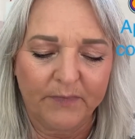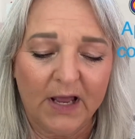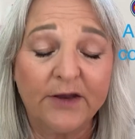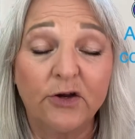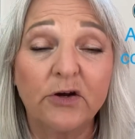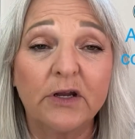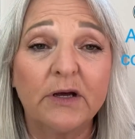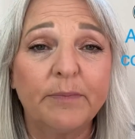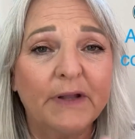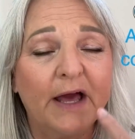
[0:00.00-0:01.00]
And you're going to
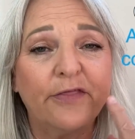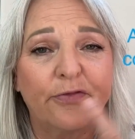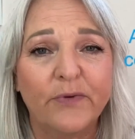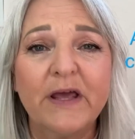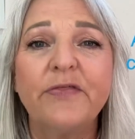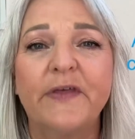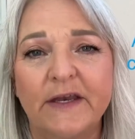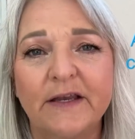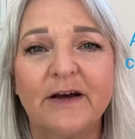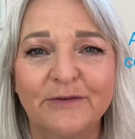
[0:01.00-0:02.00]
apply 3
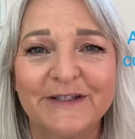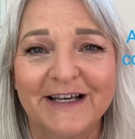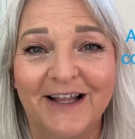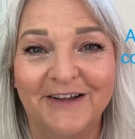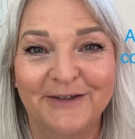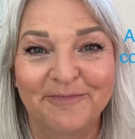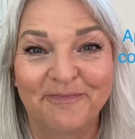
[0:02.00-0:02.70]
thin coats of color.